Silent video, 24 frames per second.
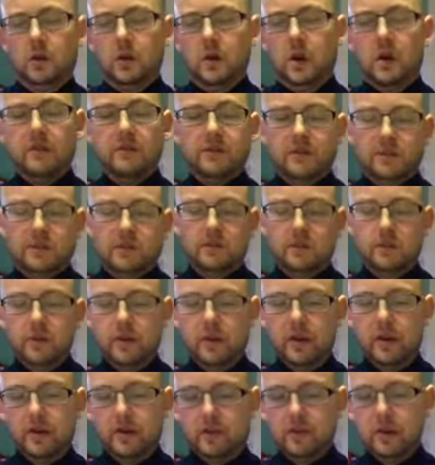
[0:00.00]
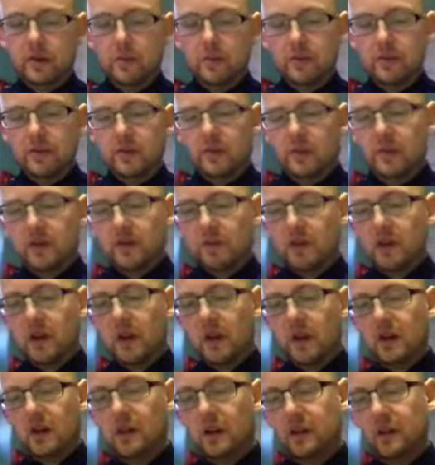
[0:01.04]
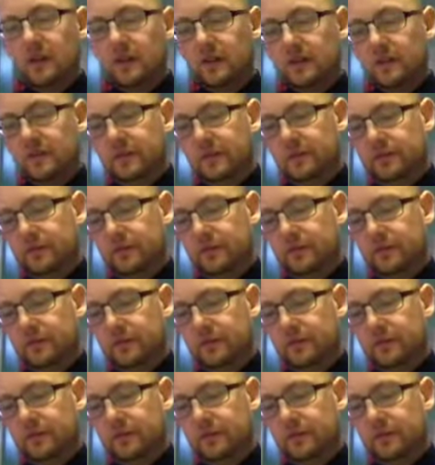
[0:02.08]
Obviously it's a little bigger than that, but then you've got kind of